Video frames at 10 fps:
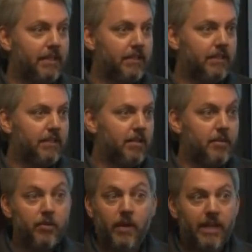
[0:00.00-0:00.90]
I mean,
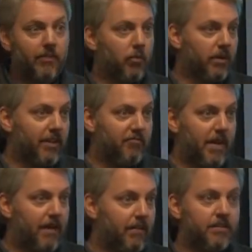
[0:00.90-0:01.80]
do you want to have work-life
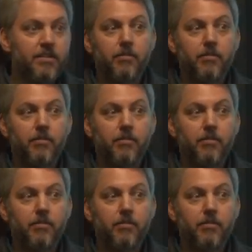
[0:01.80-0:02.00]
balance?